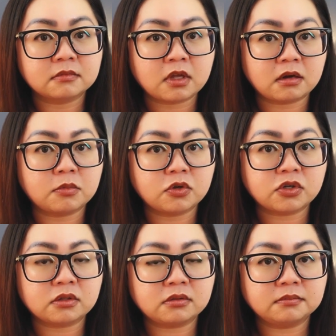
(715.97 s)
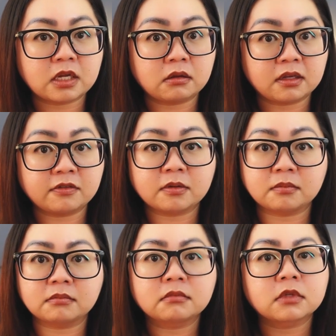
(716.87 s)
not emotional, and I'll give
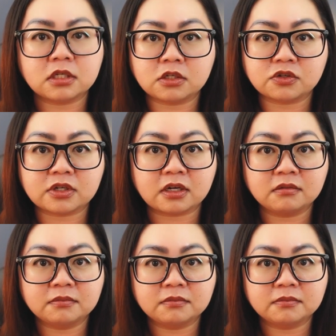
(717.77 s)
them the teacher stare.